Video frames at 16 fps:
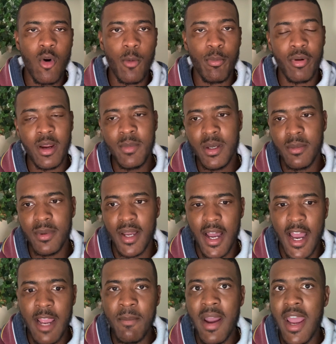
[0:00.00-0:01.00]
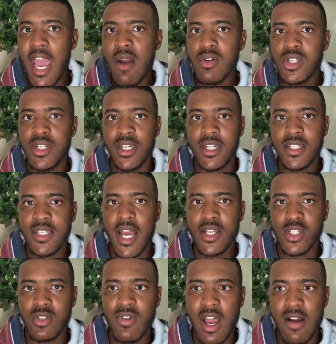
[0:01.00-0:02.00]
premium guy. My average ticket
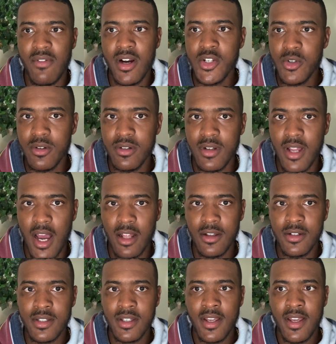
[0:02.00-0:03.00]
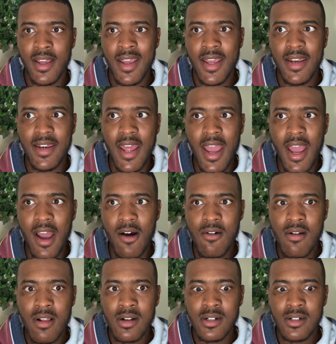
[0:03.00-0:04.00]
size is $500.
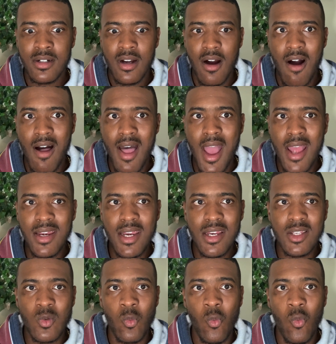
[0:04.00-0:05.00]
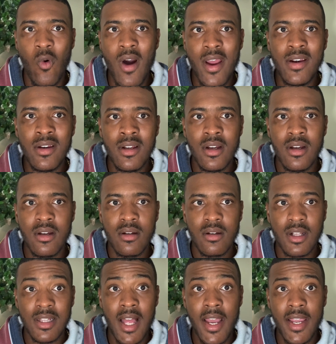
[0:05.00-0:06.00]
Now, all I need is 1
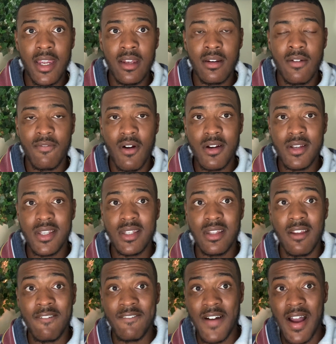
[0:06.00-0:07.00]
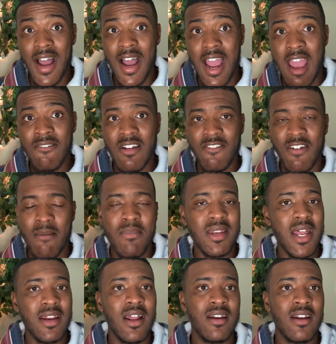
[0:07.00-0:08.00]
client versus the 5 if I'm the
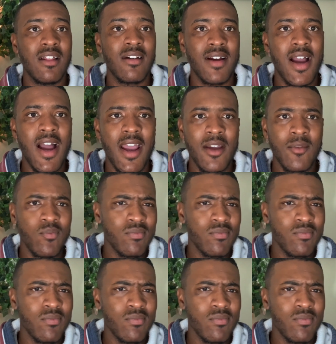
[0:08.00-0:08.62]
$99 guy.